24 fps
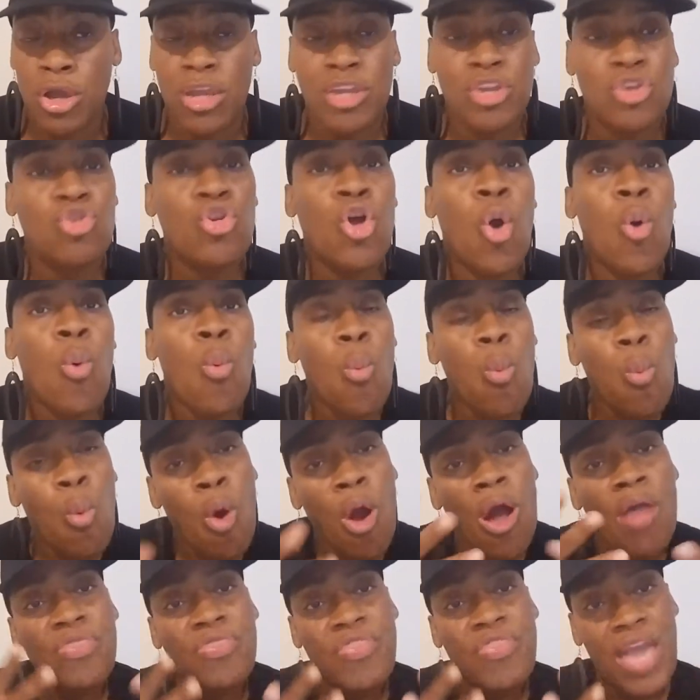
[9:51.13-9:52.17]
you don't
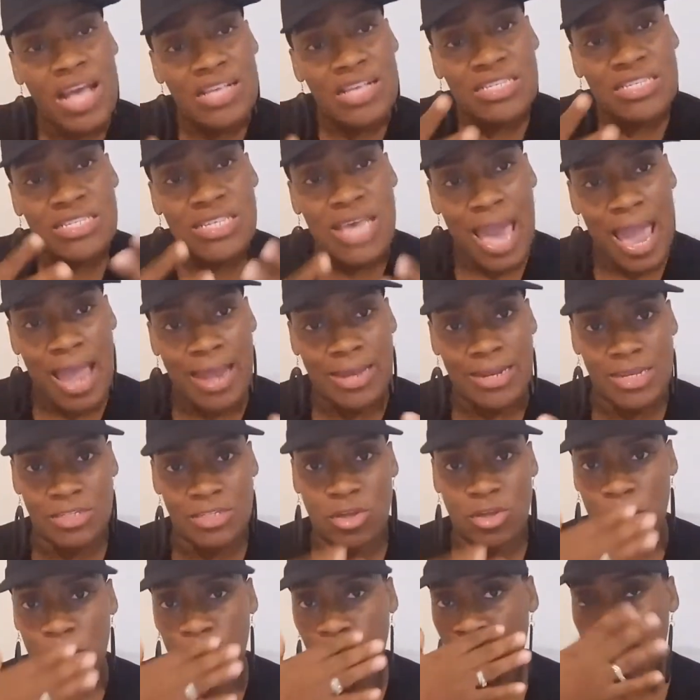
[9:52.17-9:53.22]
want that sadness
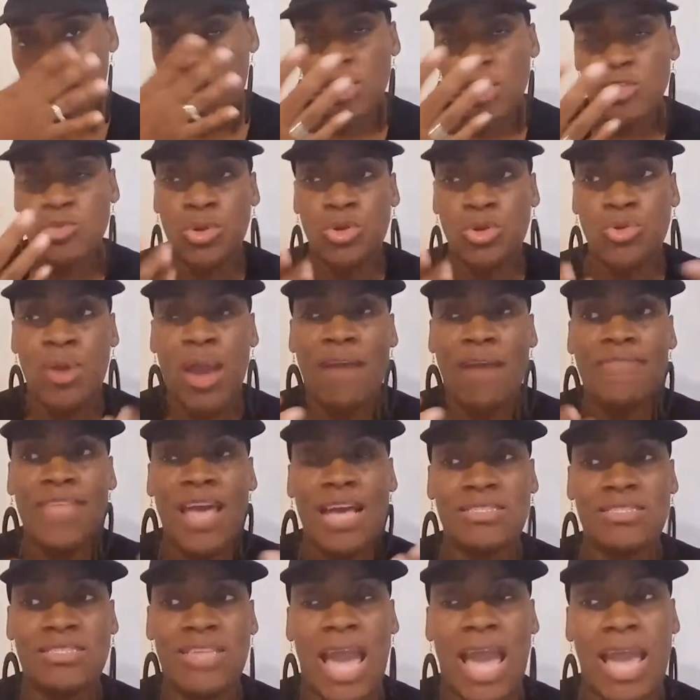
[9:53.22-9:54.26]
on you, because when you have
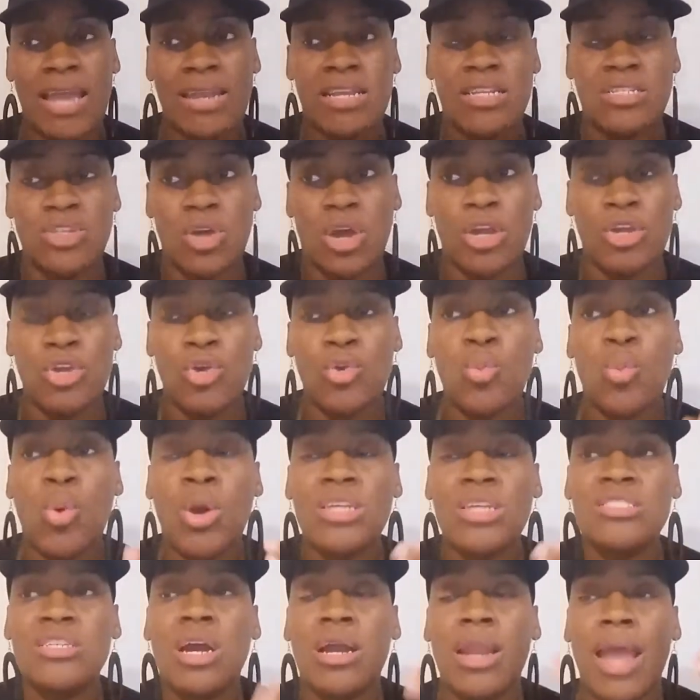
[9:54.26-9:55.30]
that sadness on you,
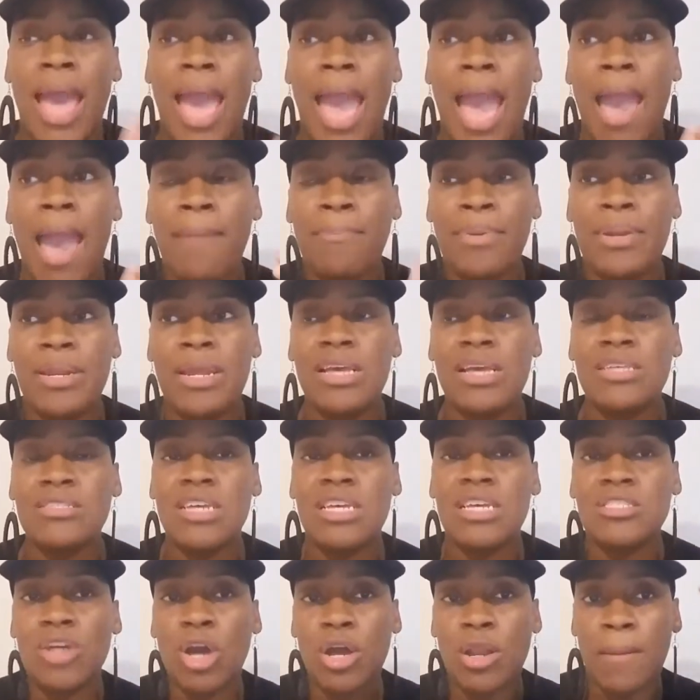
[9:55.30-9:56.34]
what's going to happen is
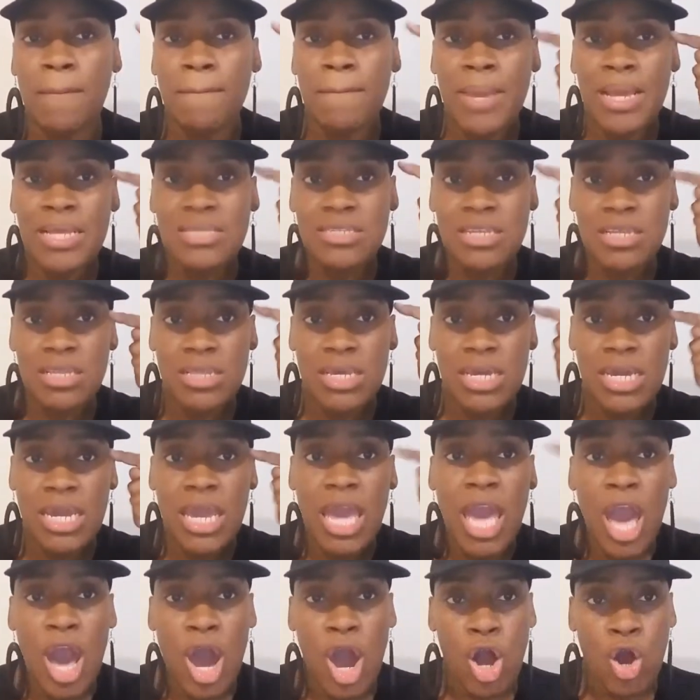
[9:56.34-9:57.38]
it's going to mentally
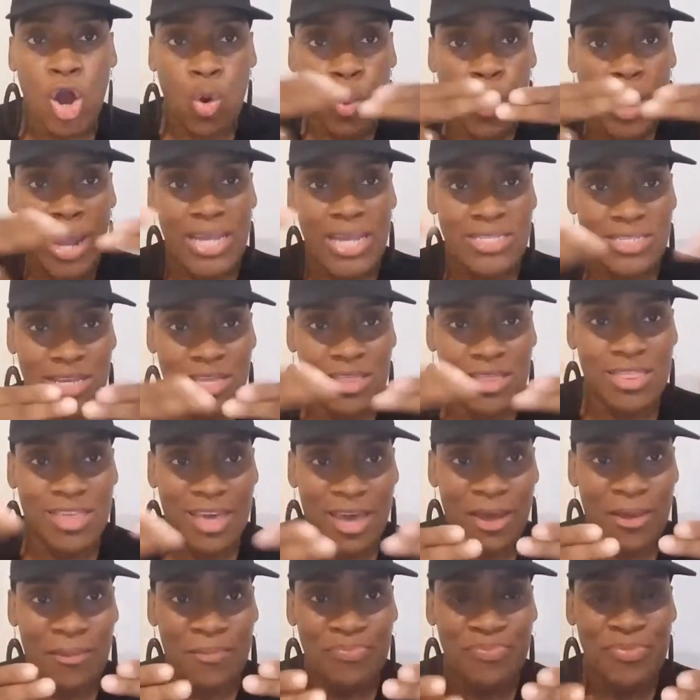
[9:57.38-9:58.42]
equate to
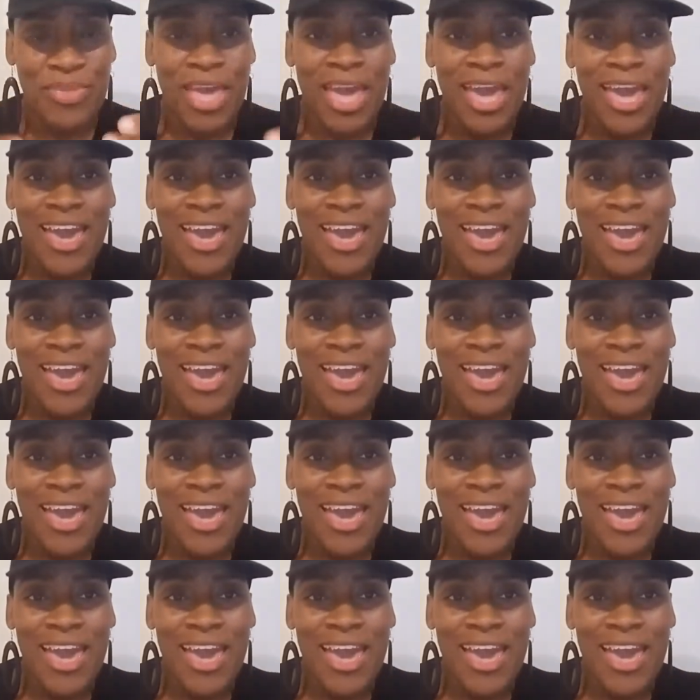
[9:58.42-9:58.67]
them